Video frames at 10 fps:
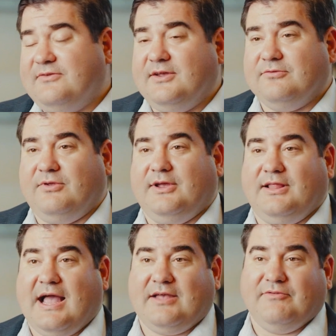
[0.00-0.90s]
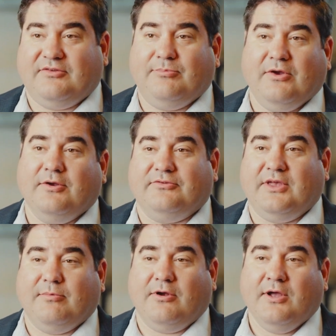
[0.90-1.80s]
thing is really a lack of experienced
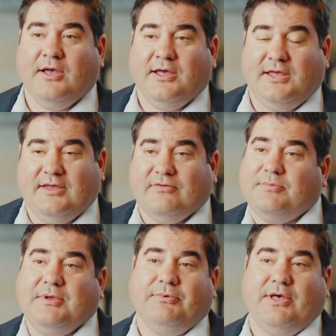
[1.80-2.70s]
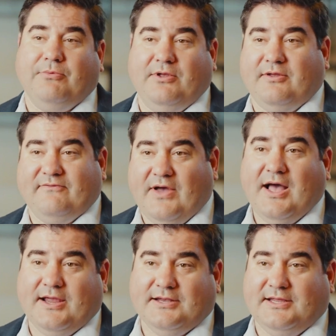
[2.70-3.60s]
labor. Even the people that we can
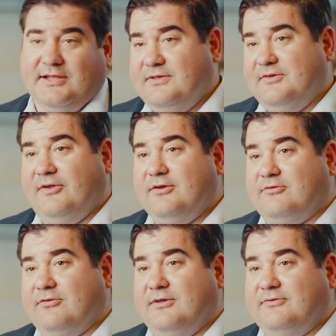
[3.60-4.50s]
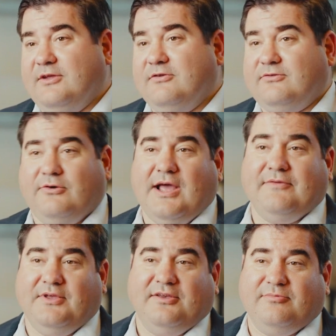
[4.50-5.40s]
find in these industries, they just don't
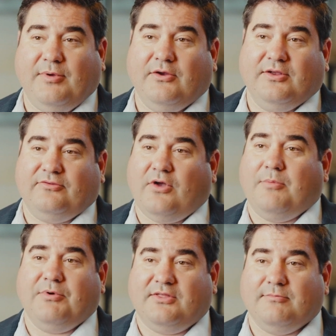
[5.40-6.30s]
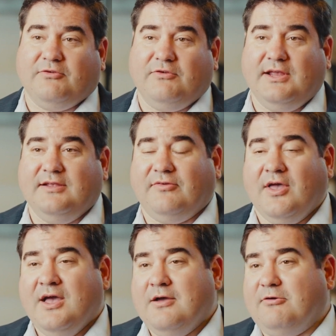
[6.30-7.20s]
have the experience to operate the machines,
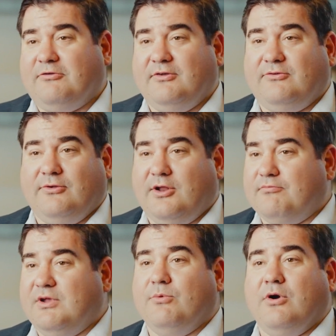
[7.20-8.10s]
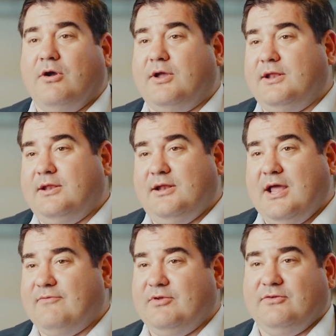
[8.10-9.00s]
which leads to a lot of rework and
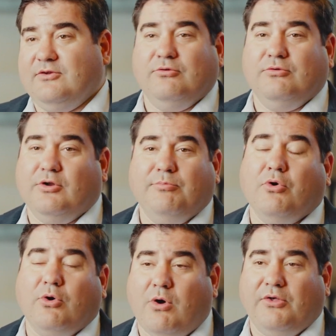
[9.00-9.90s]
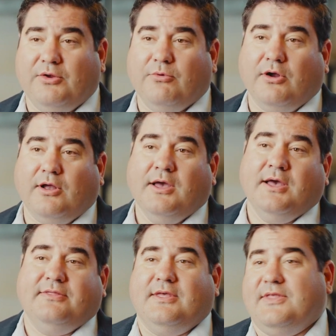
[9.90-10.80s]
having to do poor quality work
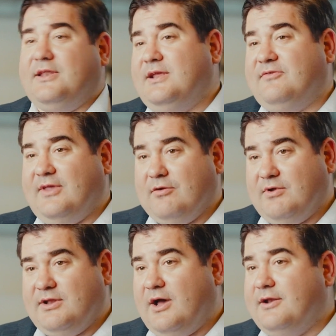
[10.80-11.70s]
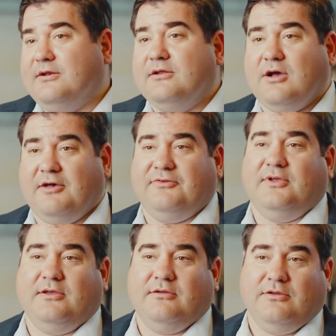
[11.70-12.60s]
that then needs to get redone,
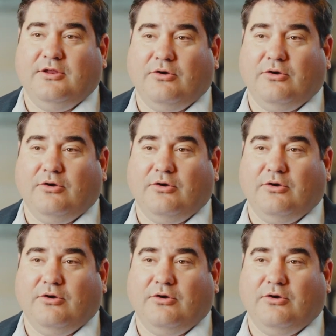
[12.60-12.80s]
costing